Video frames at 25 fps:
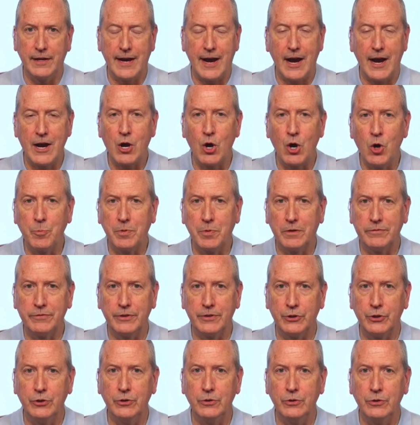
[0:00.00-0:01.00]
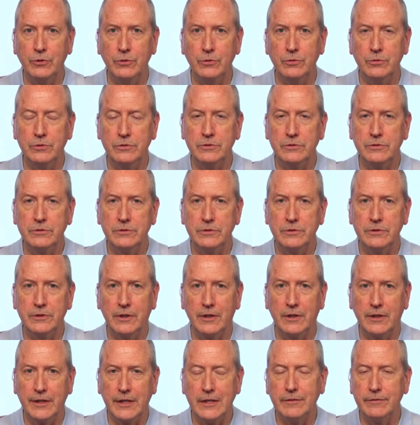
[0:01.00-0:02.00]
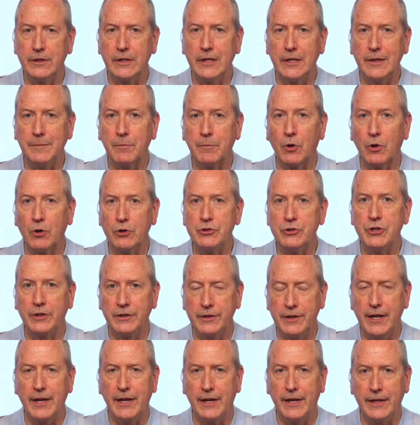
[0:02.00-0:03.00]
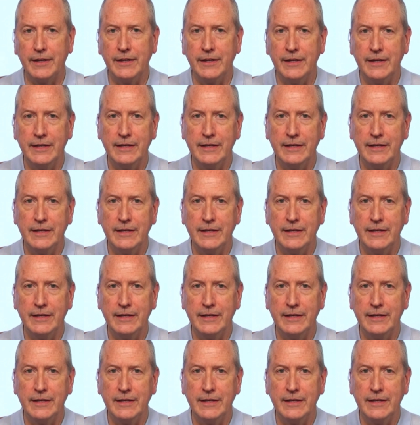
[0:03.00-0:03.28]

I hope of a new emerging day.